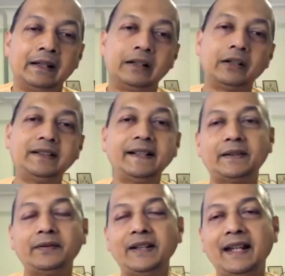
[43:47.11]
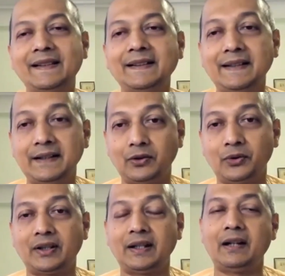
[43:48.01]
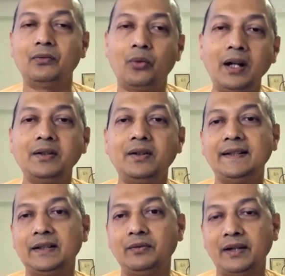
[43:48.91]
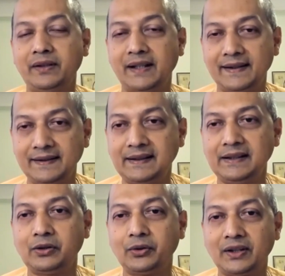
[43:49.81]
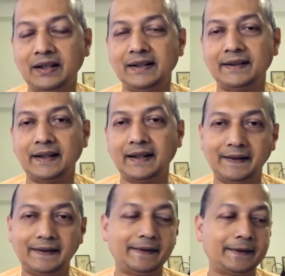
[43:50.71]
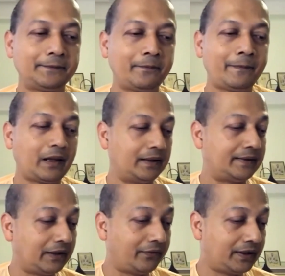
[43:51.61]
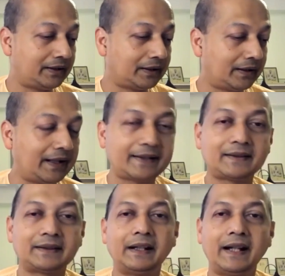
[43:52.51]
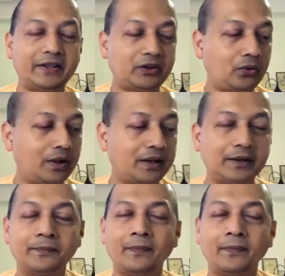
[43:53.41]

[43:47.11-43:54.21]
Now, this we hesitate to say. And one reason why we hesitate to say this is given in the last quarter.